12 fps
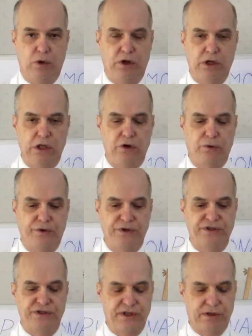Well, hello,
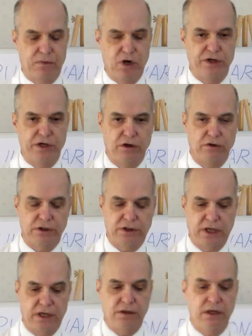this is Tim Bardell
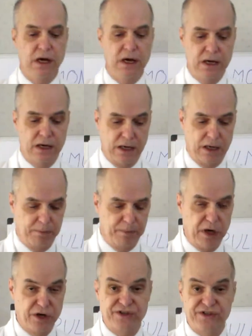again,
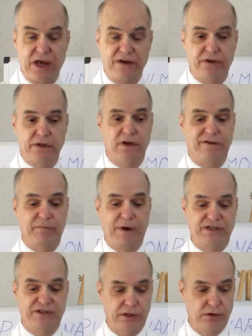part 7 of
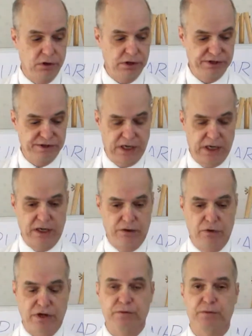my series
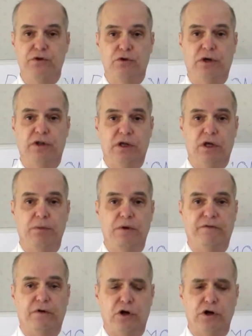on respiratory therapy
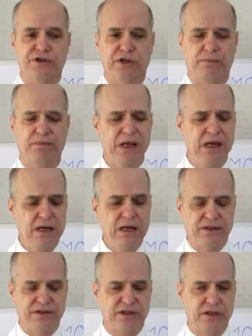for nursing.
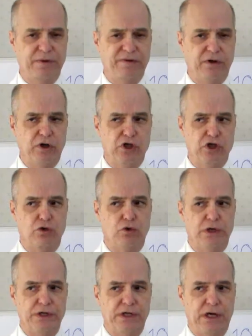This is going to be very
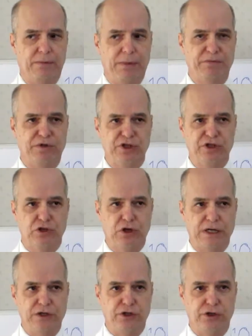short. I'm just
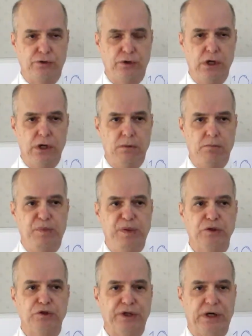trying to
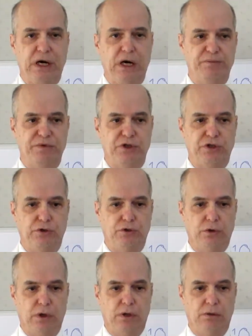build up
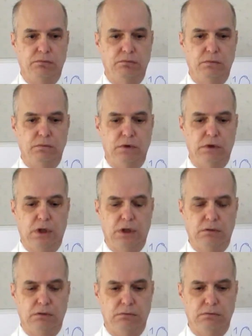to
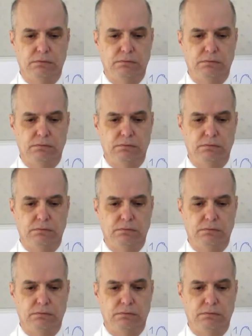a